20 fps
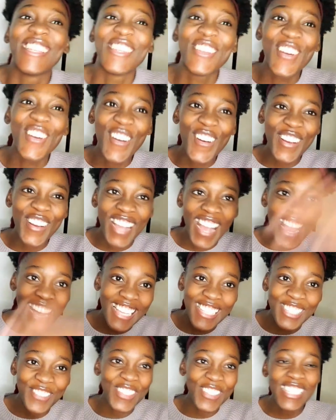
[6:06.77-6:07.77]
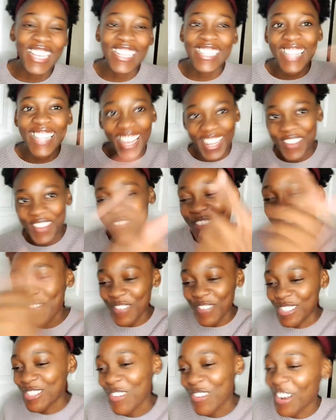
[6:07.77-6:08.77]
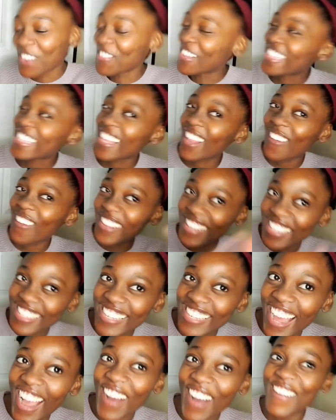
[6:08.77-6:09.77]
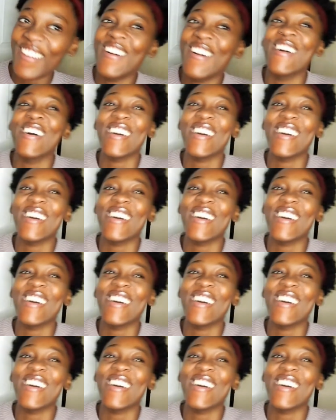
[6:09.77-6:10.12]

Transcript: No, guys, this is how I left this call. I'm going down.